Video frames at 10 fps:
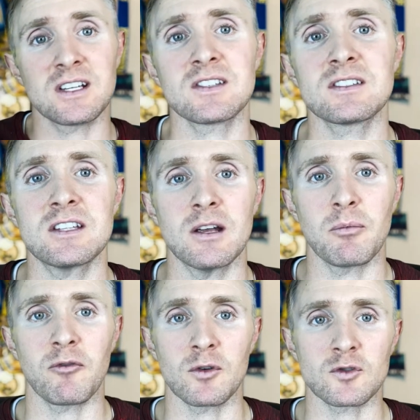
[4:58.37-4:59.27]
6th
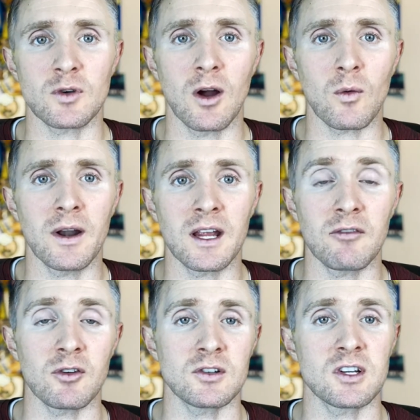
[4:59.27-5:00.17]
tip for trail running
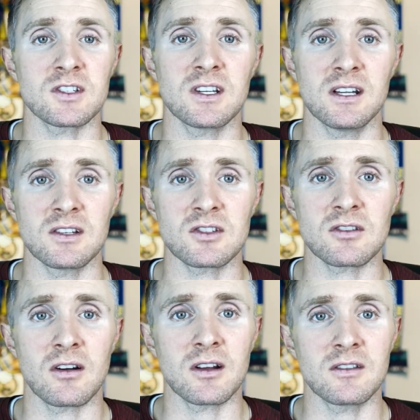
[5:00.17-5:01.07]
if you're just getting
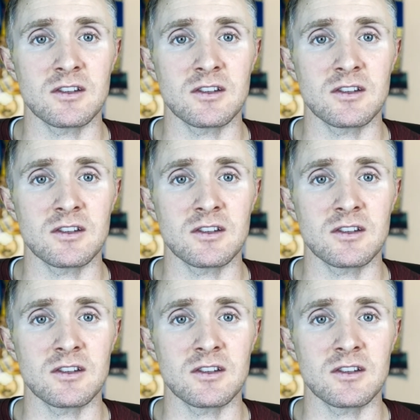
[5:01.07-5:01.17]
started.